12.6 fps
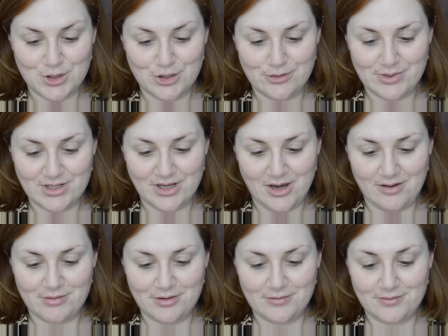Urban
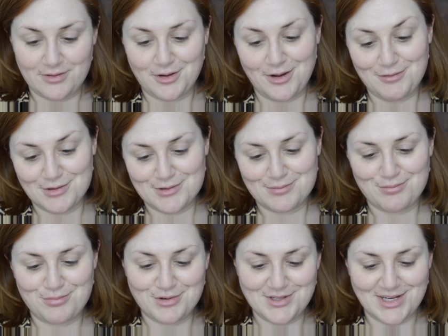Cover Full Coverage
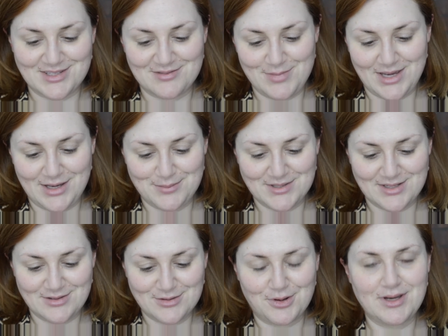Protective Makeup
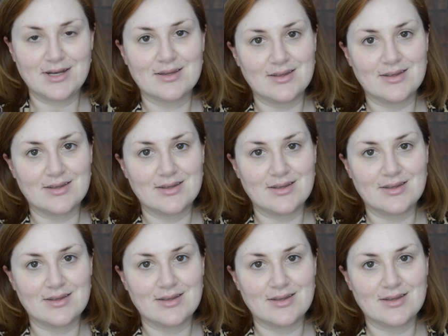Sunscreen.